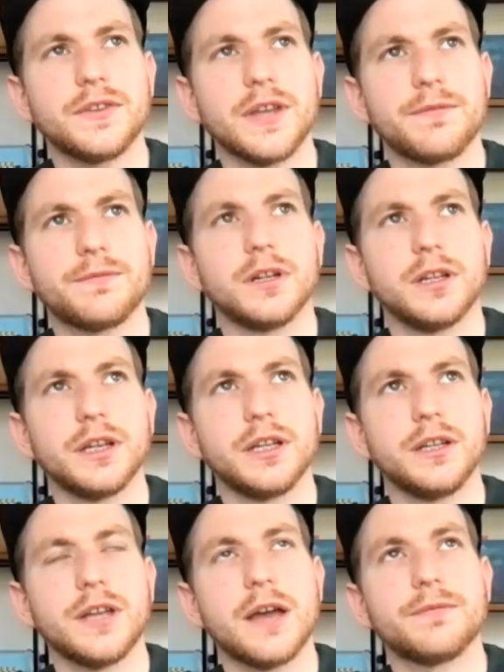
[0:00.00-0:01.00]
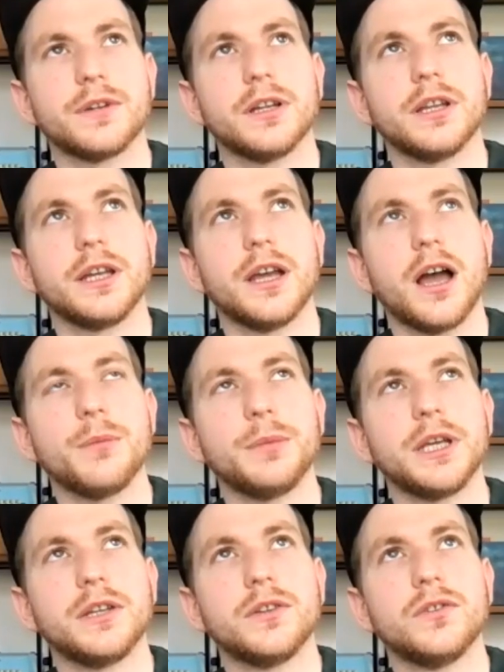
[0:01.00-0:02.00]
definitely, definitely. I
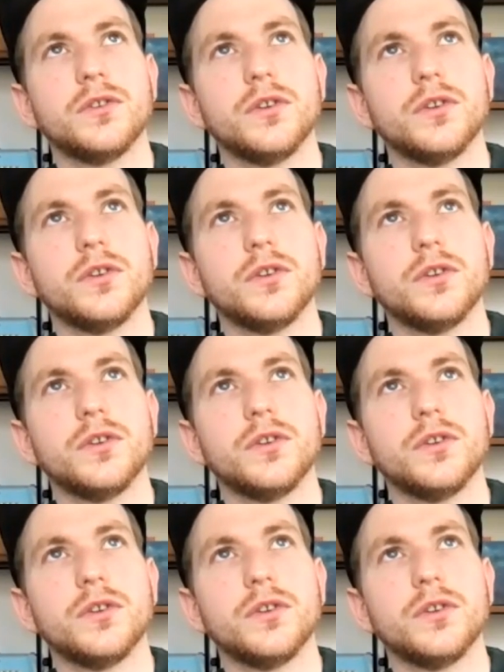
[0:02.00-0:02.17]
mean,